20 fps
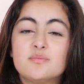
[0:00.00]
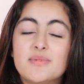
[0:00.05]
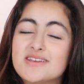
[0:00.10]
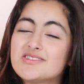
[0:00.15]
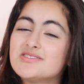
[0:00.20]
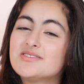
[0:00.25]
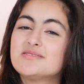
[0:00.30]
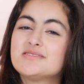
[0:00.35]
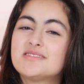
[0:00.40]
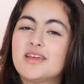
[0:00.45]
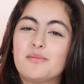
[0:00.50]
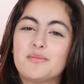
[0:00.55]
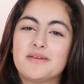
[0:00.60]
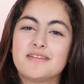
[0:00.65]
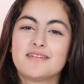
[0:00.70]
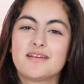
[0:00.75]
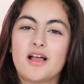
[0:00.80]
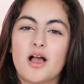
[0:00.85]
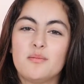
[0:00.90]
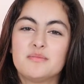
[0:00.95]
make sure you tell me
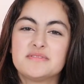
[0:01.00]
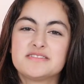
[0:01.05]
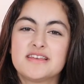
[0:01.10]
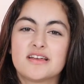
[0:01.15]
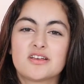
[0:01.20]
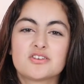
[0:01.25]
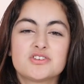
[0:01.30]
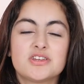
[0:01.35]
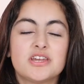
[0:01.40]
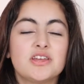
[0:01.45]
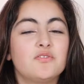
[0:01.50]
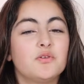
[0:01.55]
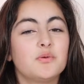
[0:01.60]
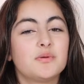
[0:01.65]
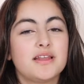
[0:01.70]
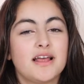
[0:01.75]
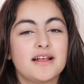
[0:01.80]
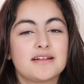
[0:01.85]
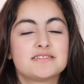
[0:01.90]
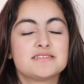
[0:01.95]
in the comment section if you would
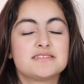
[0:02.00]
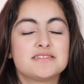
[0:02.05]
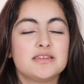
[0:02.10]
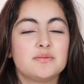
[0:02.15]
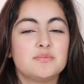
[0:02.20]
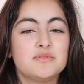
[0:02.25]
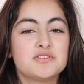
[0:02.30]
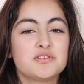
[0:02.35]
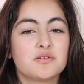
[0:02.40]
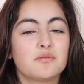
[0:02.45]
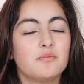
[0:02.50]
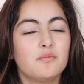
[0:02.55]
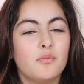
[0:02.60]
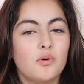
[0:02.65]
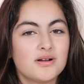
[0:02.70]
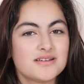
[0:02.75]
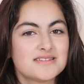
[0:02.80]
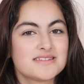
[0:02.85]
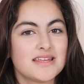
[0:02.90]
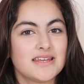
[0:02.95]
like to see me do
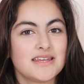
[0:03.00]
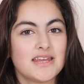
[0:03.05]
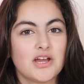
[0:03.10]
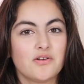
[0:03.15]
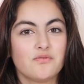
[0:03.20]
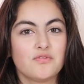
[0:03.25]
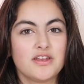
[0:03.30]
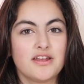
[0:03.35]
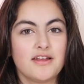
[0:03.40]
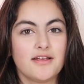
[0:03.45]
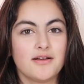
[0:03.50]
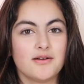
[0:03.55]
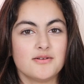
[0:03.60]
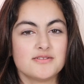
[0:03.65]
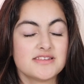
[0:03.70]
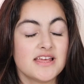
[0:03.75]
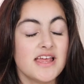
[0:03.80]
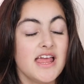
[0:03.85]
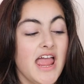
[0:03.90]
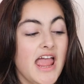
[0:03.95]
more skincare videos,
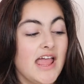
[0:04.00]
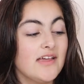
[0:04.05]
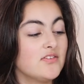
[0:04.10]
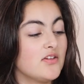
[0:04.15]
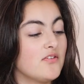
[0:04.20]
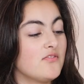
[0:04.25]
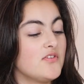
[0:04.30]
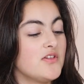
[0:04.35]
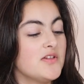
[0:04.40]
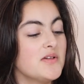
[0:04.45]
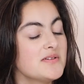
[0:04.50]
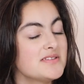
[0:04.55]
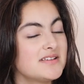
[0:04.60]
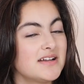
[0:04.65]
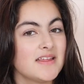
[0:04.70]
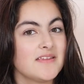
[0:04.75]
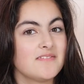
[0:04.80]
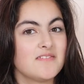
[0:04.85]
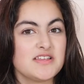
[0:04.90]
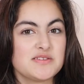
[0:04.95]
if you've used
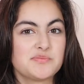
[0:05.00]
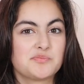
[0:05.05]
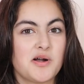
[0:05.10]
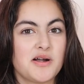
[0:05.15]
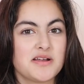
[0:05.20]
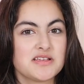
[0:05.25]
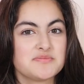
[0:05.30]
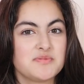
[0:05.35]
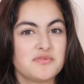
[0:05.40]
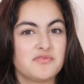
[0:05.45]
any of these products